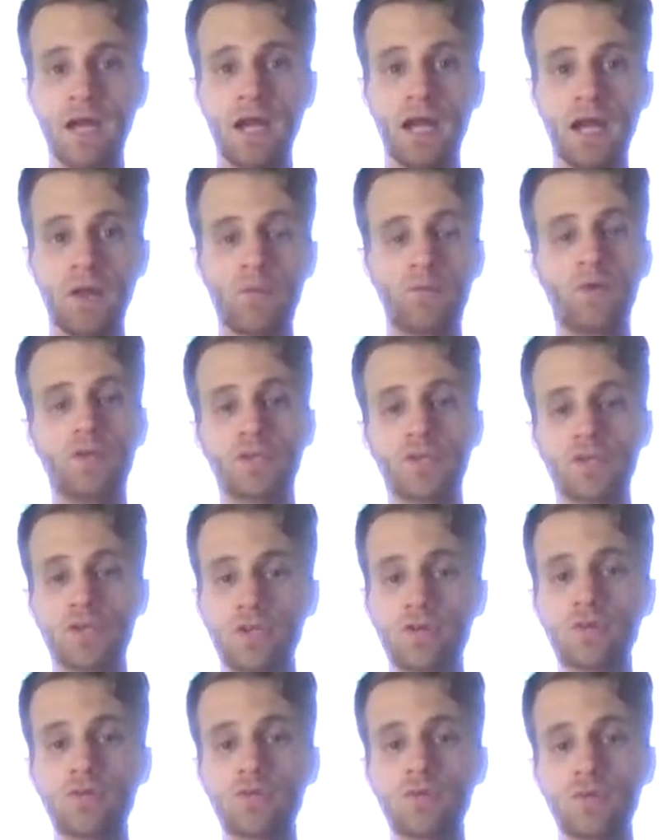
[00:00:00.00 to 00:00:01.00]
And when
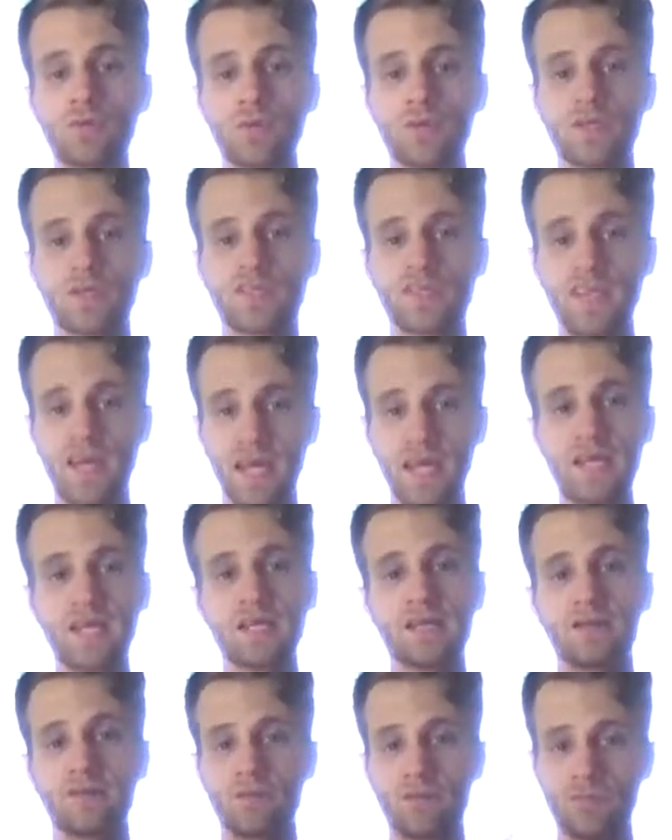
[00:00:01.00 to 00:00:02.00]
you
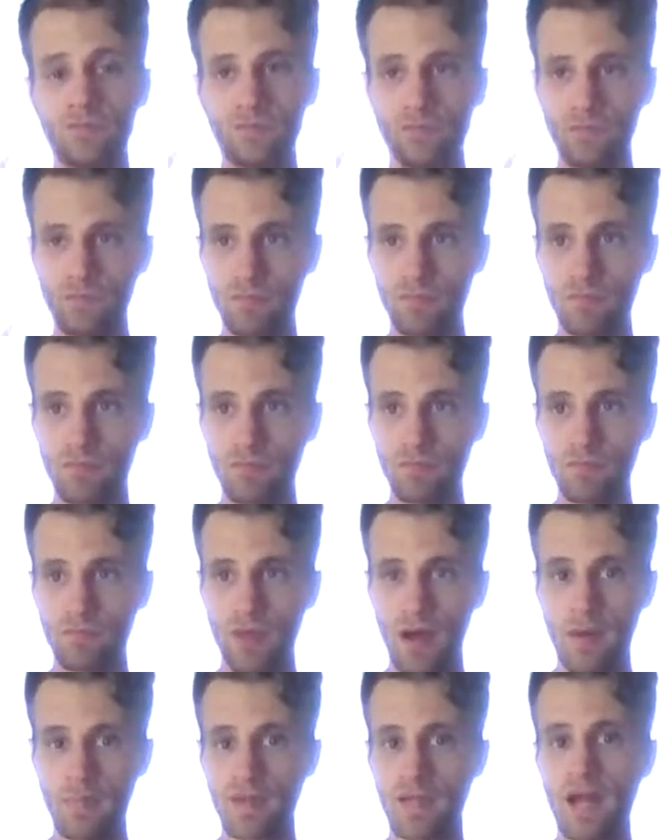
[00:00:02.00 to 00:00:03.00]
take,
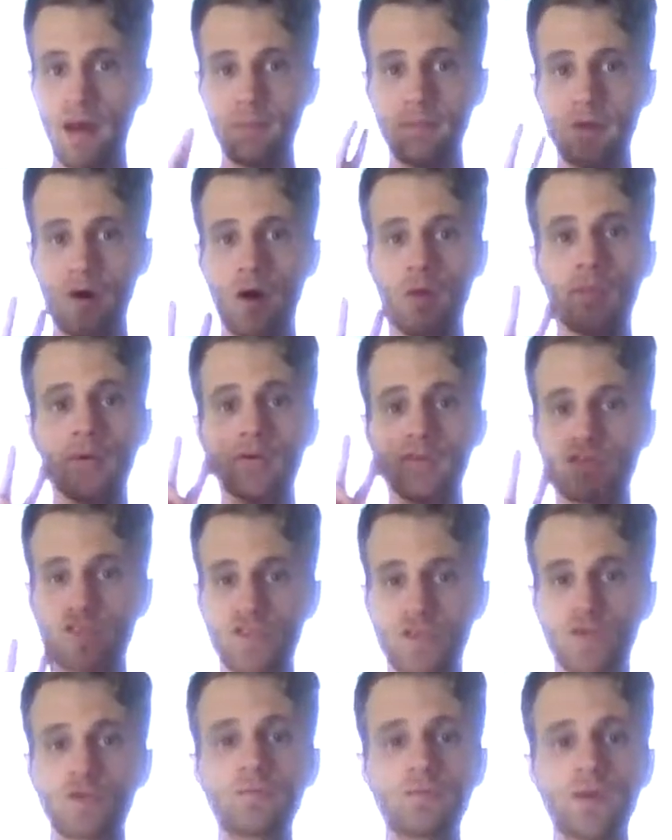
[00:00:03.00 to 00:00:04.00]
I'm almost
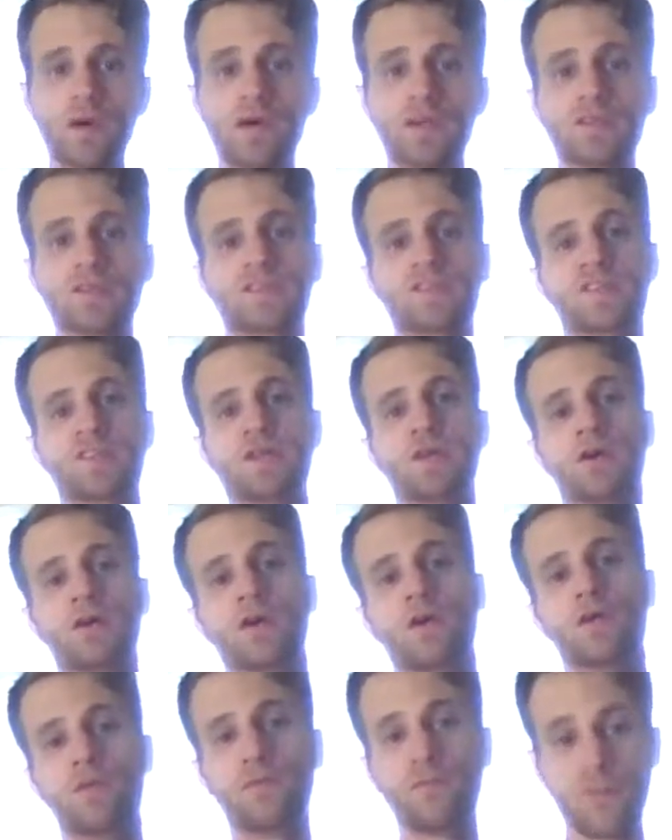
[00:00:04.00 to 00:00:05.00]
2 months
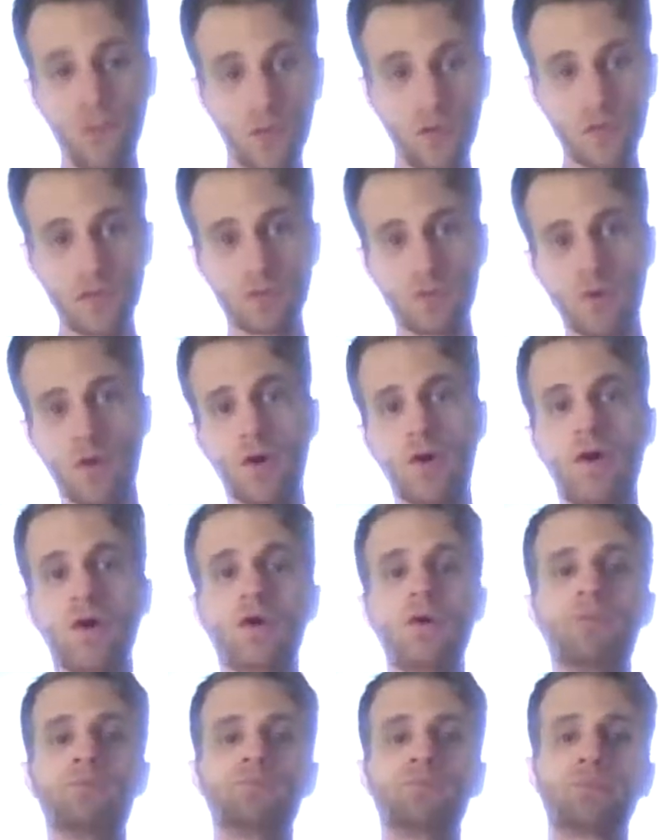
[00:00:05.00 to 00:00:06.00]
fully
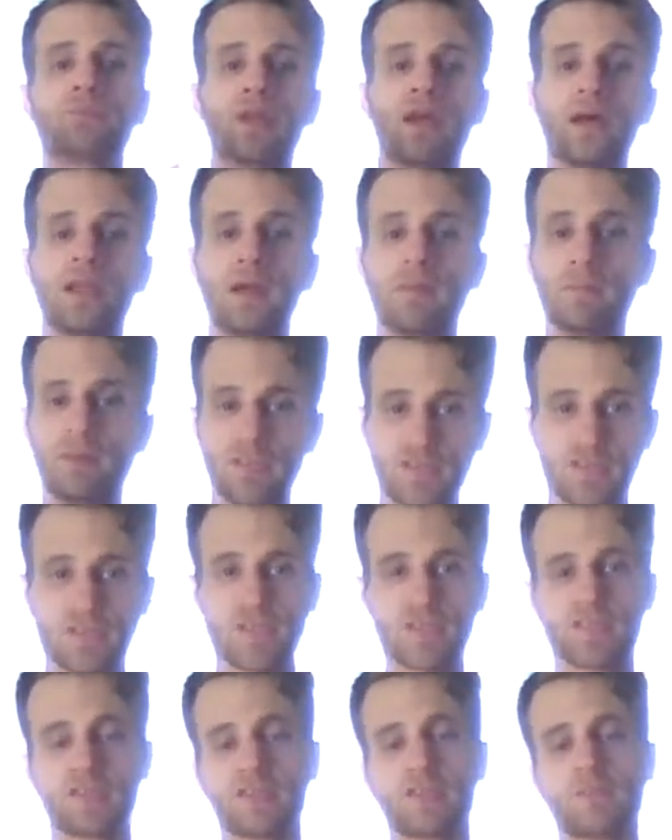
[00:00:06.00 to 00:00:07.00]
raw, and I mentioned
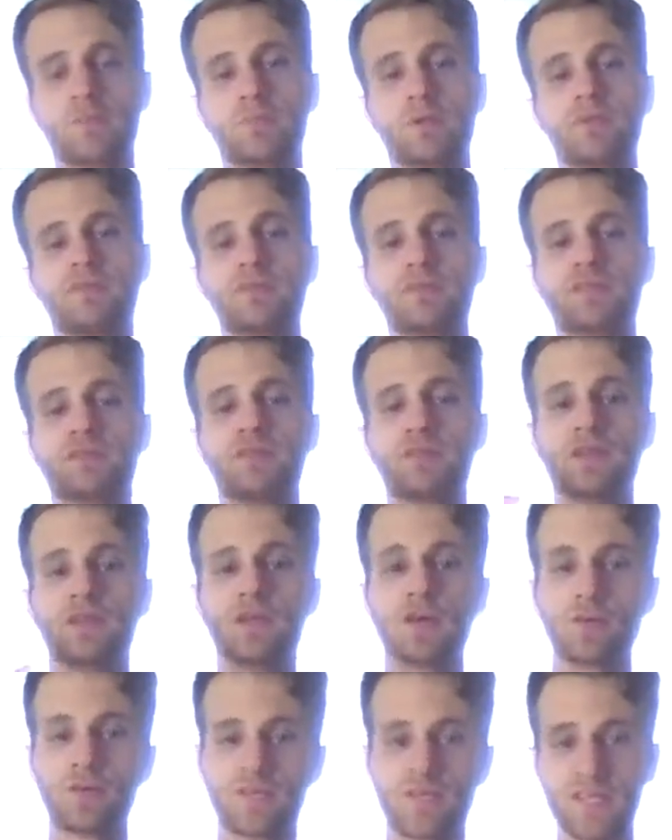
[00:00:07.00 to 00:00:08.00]
this in the previous
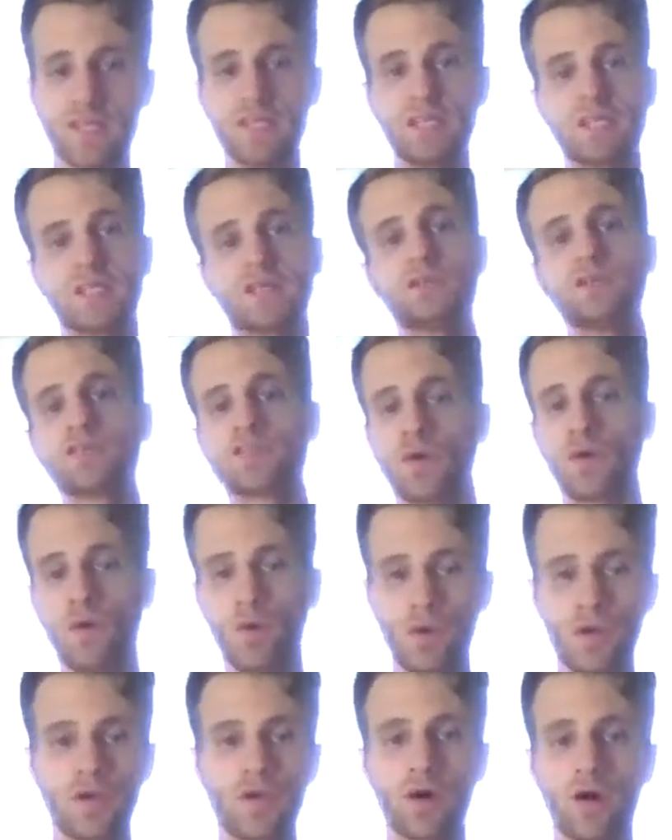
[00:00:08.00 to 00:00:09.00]
video, 10 years
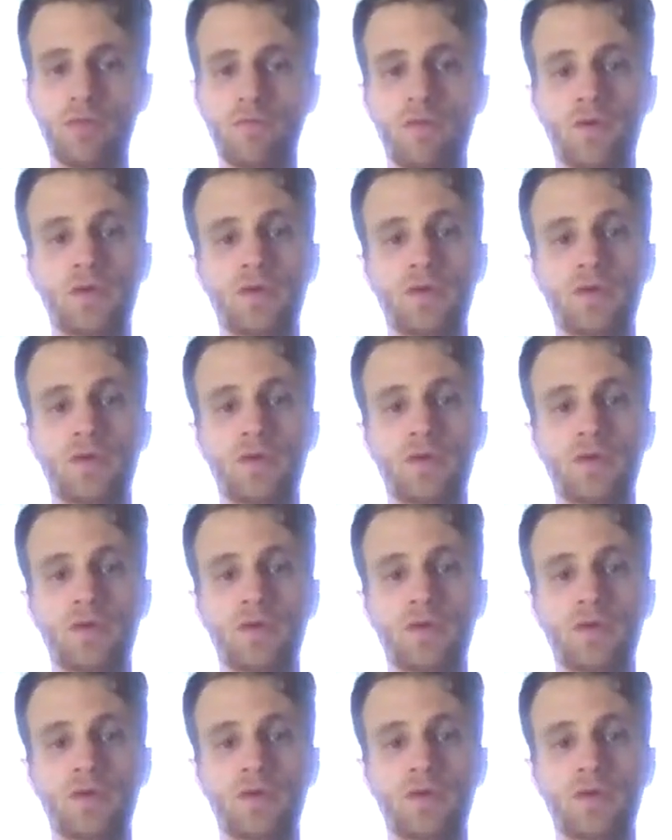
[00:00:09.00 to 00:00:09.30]
on and off,